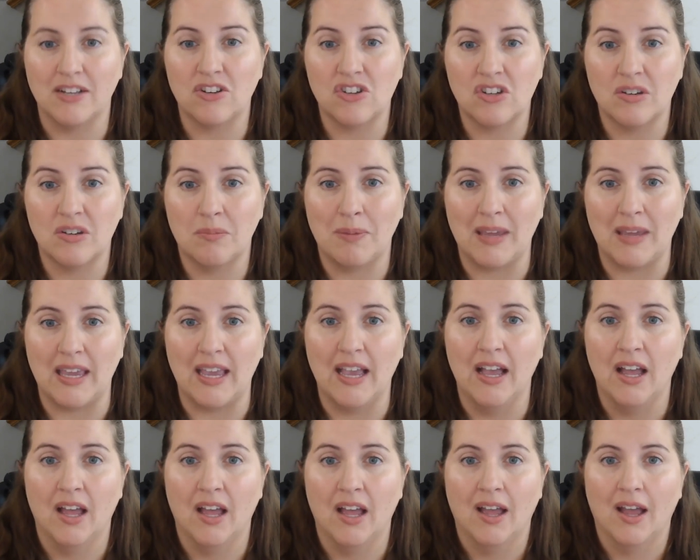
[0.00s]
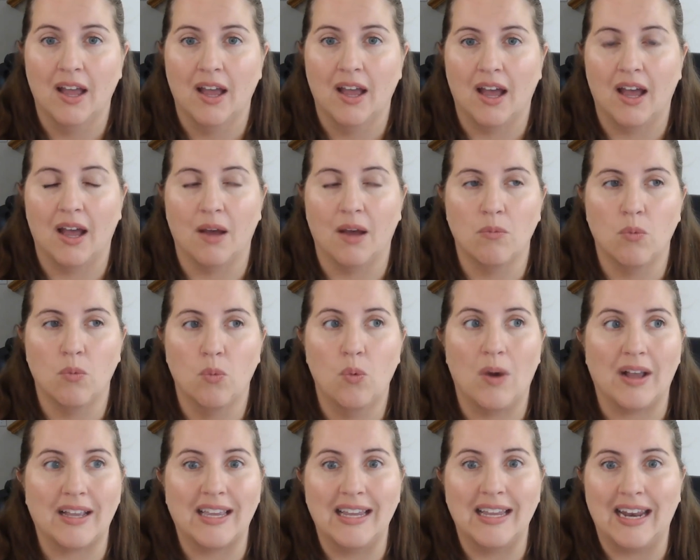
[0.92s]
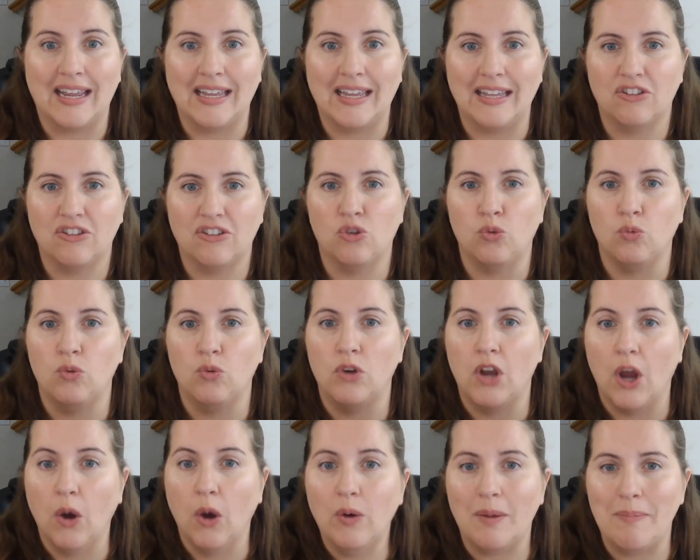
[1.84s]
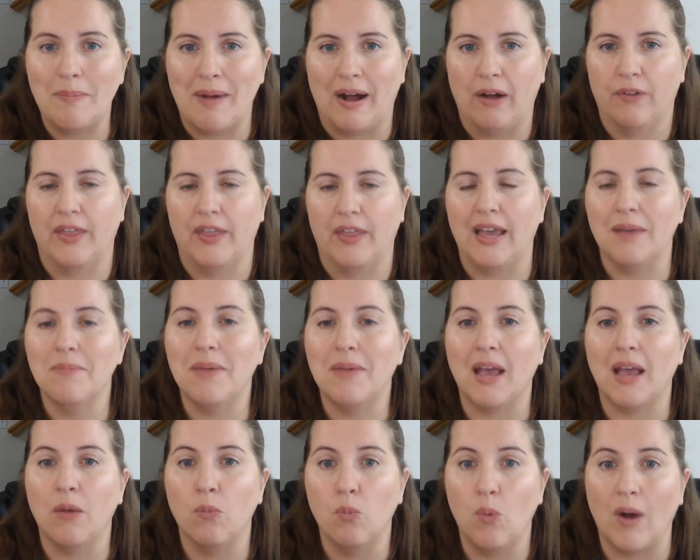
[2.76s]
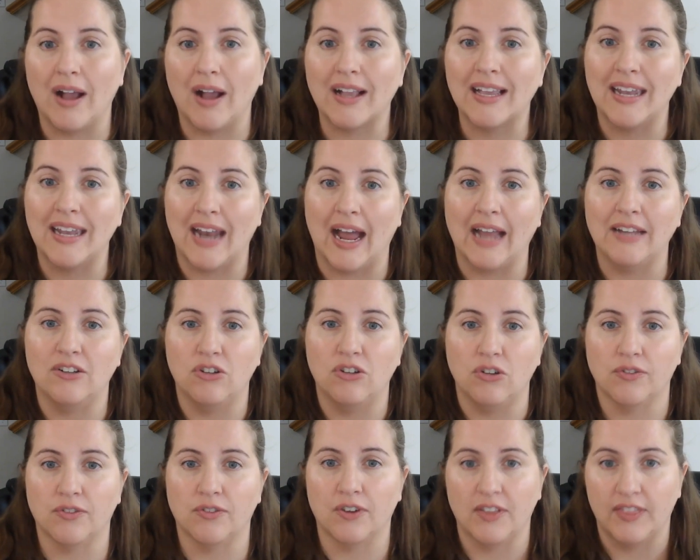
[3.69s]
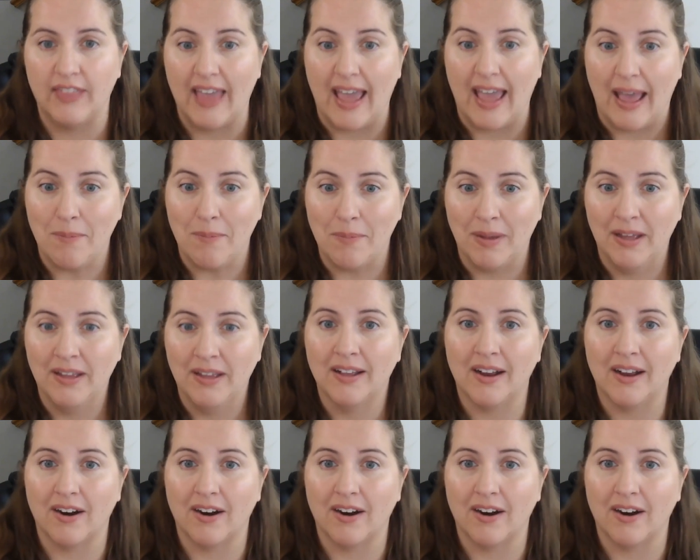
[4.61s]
It should be, "What can I get to know about them, and what can I do for them?"